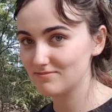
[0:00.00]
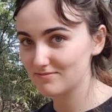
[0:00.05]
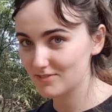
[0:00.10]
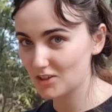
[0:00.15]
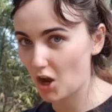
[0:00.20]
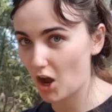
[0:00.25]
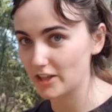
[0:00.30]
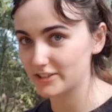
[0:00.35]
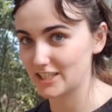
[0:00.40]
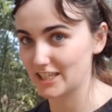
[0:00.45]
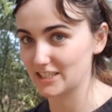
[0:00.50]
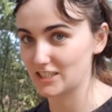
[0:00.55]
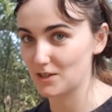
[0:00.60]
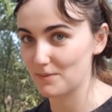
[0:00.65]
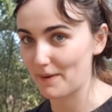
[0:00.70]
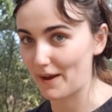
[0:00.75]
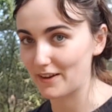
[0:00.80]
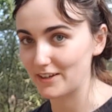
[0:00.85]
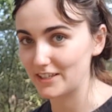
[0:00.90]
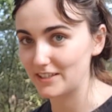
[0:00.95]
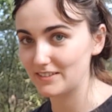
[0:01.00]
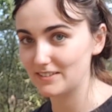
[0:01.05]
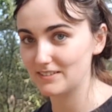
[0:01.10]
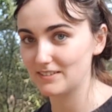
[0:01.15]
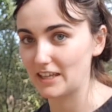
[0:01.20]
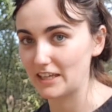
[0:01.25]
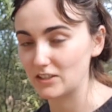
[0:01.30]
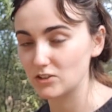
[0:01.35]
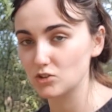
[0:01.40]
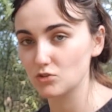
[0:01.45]
contacted about it
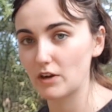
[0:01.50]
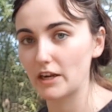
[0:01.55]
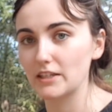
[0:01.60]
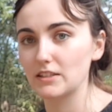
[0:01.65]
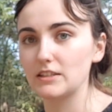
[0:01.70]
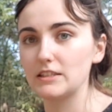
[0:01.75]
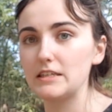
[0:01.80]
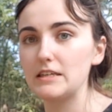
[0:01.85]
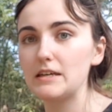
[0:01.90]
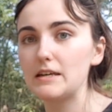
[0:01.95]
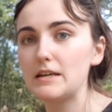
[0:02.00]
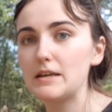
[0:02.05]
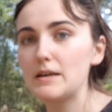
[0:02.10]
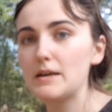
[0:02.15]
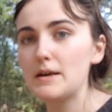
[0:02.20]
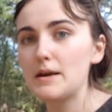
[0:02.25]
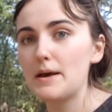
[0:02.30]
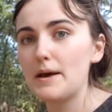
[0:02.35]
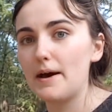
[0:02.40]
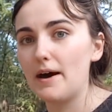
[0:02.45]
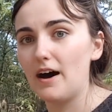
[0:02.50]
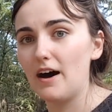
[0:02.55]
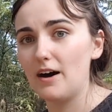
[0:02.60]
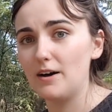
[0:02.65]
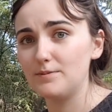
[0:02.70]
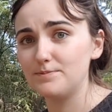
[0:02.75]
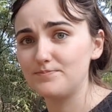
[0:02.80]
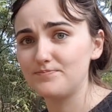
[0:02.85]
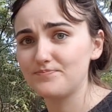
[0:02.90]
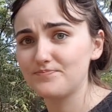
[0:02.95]
like directly.
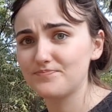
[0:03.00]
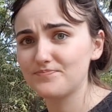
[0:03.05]
Like